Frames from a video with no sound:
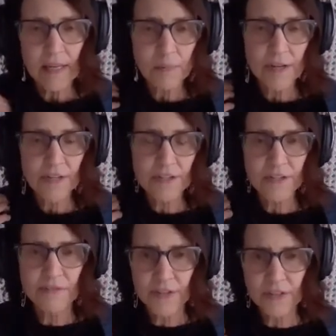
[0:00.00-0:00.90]
but it
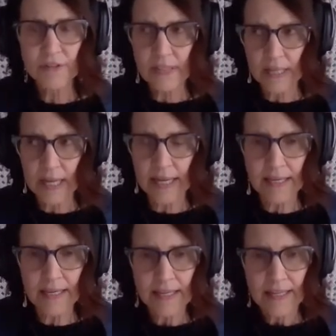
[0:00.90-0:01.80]
just feels
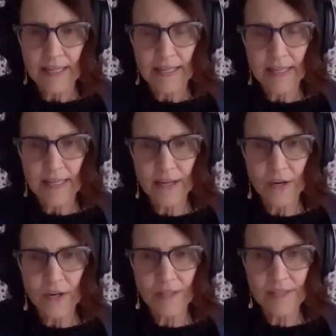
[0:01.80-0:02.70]
like
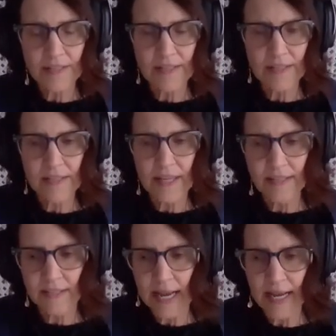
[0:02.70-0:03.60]
that's
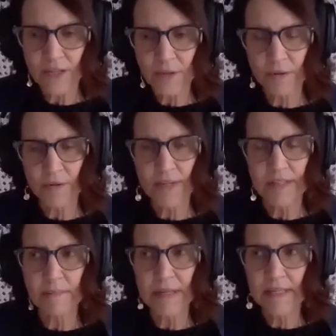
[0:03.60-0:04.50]
a tangible
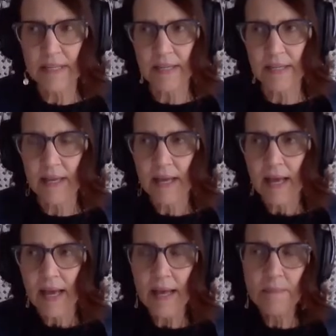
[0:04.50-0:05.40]
that's missing.
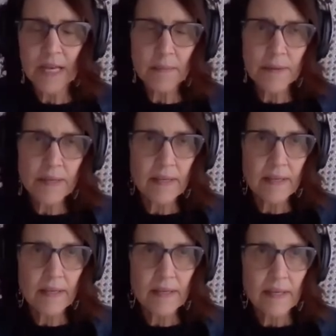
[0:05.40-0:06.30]
And
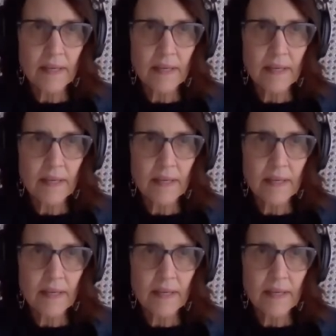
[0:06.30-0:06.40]
maybe